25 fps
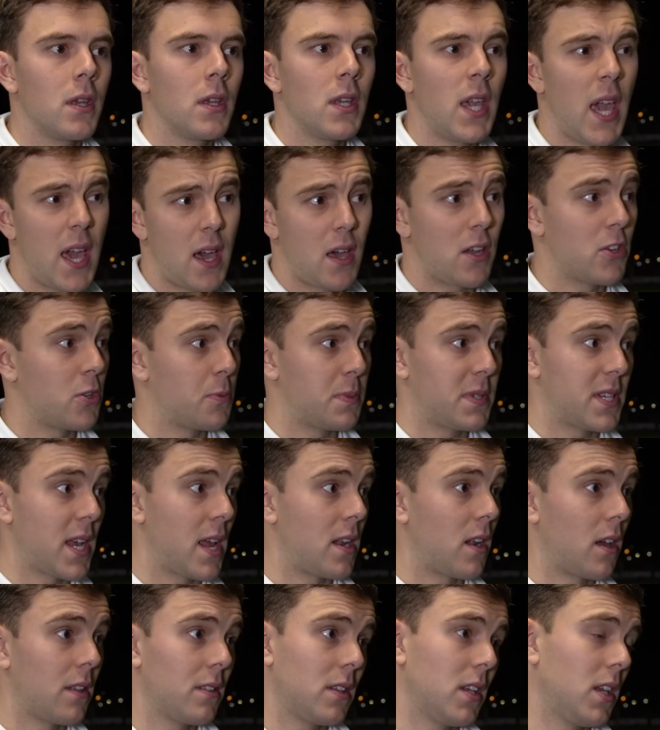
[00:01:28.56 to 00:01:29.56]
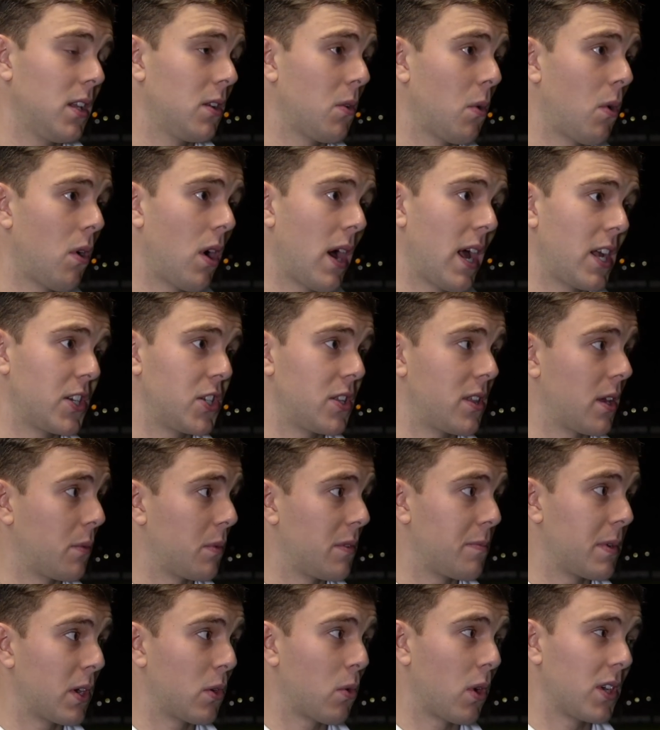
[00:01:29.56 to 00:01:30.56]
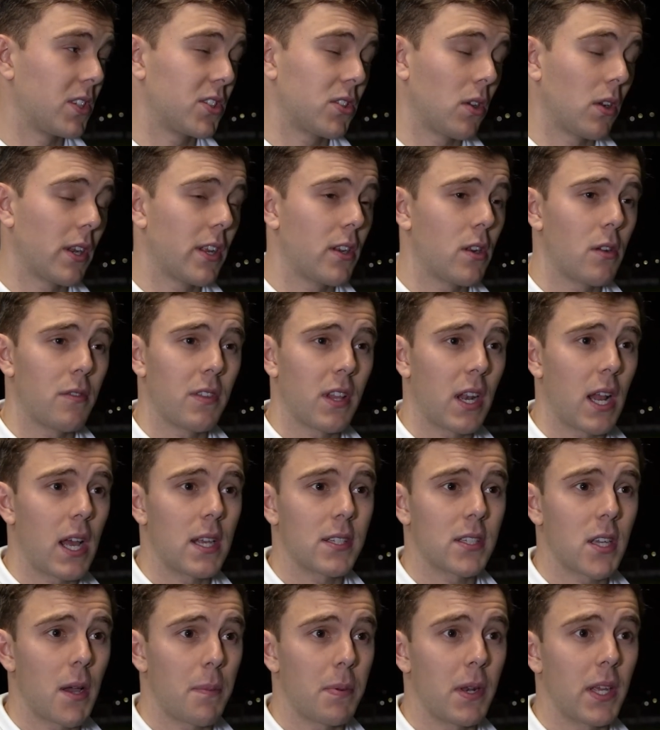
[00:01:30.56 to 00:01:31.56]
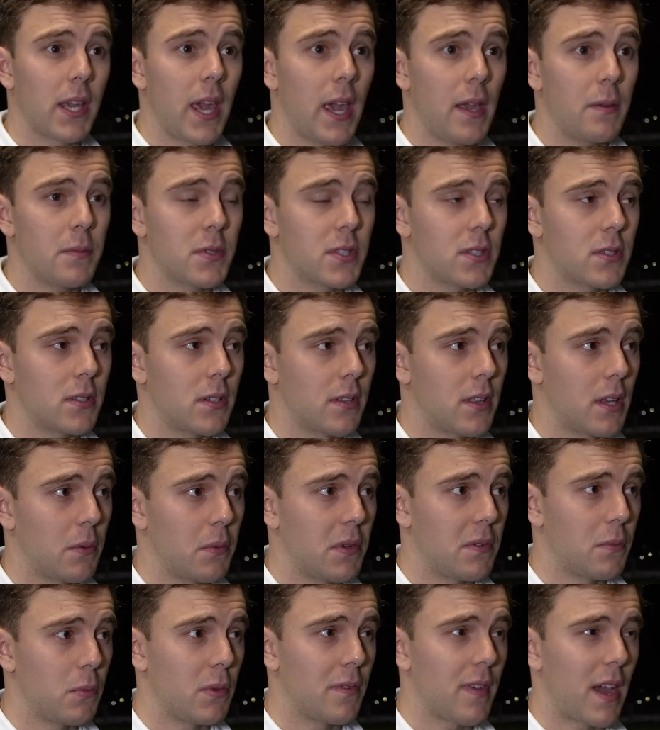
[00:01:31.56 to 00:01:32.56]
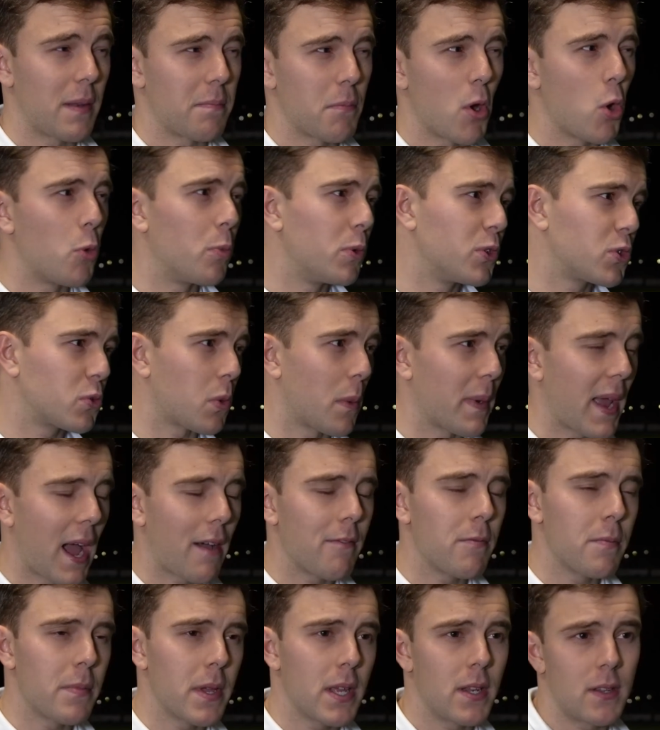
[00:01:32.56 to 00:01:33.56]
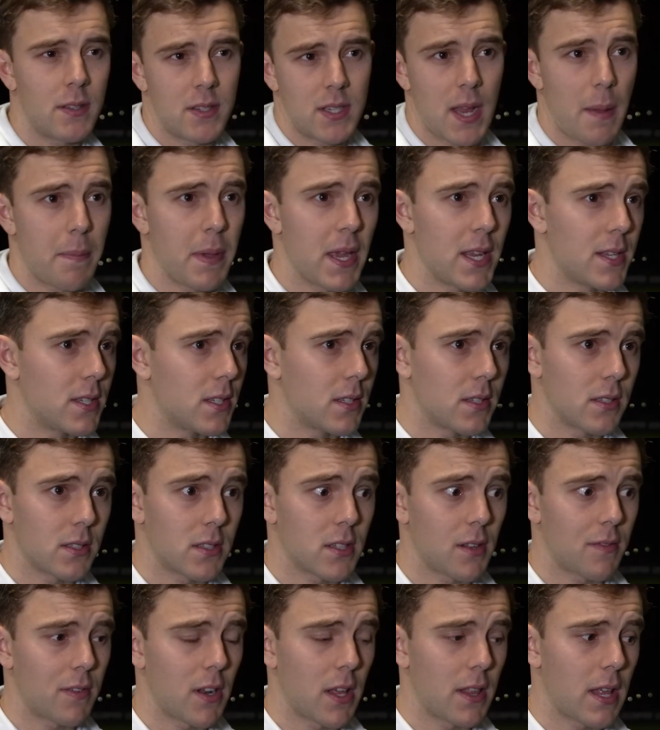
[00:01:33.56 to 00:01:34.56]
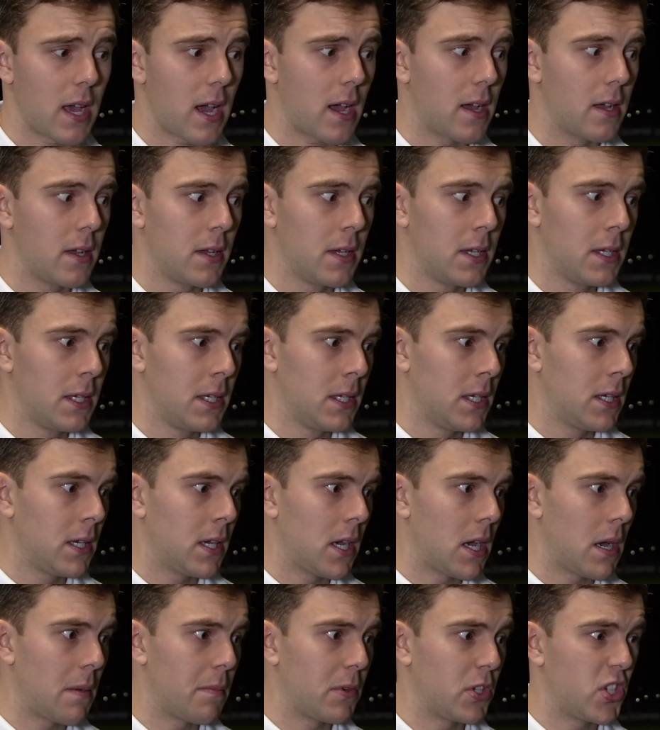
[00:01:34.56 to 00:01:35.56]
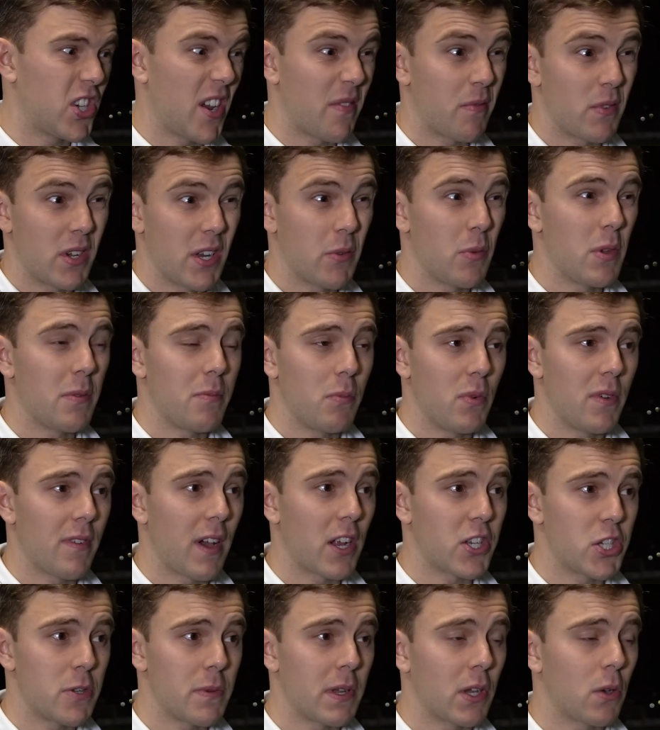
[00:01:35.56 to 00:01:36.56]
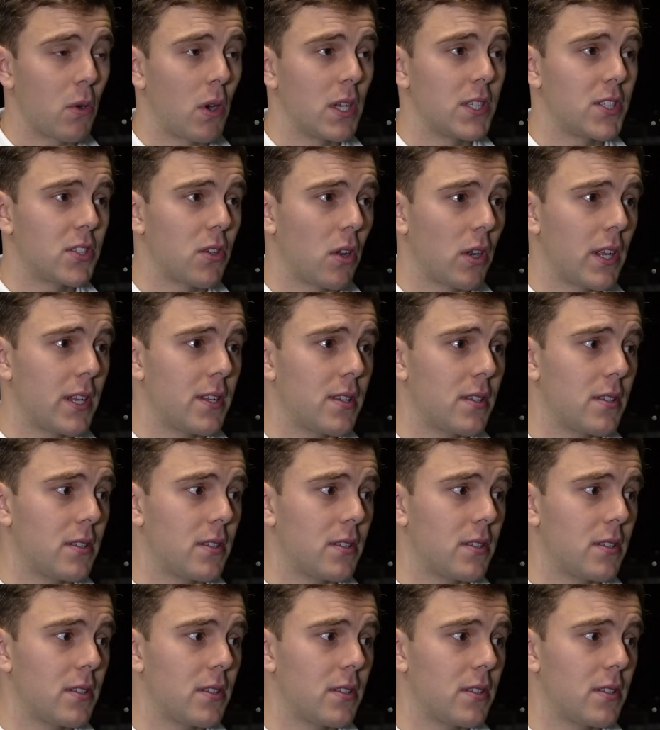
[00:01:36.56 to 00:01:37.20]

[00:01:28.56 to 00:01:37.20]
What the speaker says: Yeah, 100%. You know what, I actually think we've been quite solid over the last couple of games. I think we've had moments where we haven't been, set pieces and stuff like that. But generally, we've actually been quite solid.